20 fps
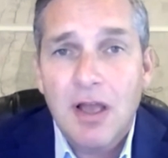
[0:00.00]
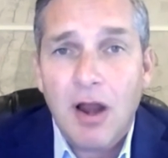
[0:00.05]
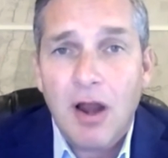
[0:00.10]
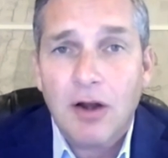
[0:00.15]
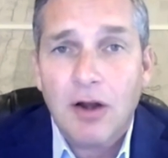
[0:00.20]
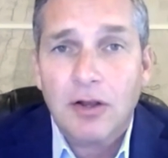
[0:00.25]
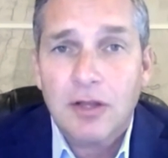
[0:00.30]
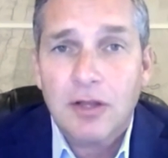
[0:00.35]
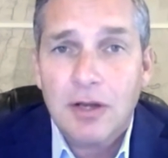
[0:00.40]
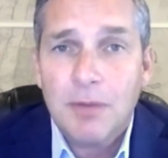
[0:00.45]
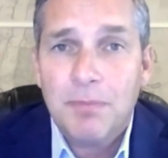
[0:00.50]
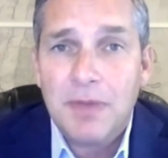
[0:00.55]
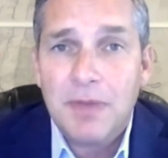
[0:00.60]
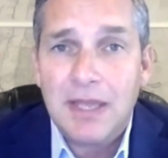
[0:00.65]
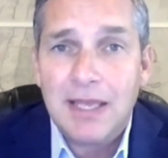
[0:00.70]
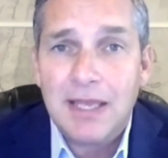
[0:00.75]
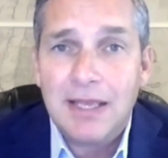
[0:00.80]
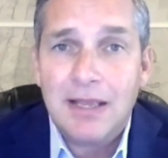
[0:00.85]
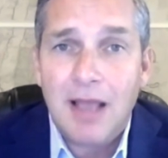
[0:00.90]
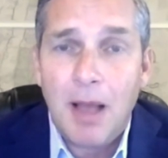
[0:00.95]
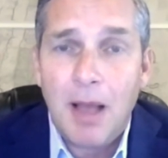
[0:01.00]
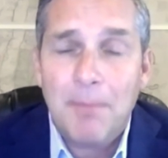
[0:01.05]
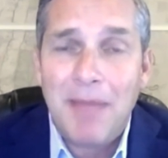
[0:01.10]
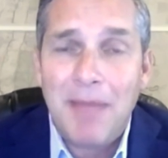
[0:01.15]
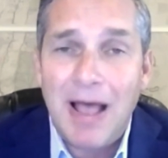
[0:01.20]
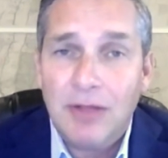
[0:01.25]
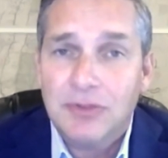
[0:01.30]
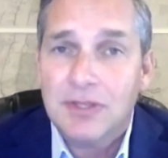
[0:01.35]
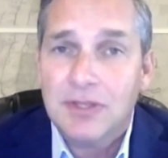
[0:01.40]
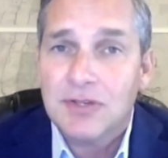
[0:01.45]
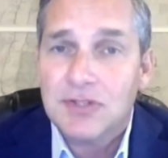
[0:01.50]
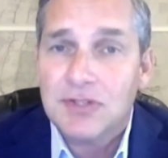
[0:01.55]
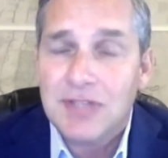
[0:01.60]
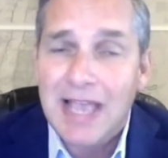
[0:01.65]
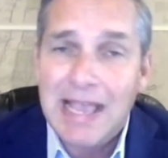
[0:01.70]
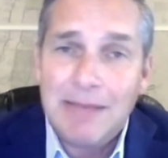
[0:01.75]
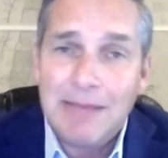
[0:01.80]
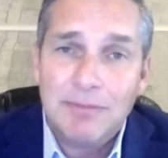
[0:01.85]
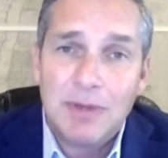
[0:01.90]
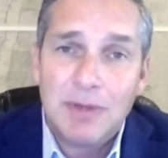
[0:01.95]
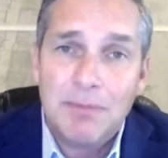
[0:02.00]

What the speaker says: are going to be about the same to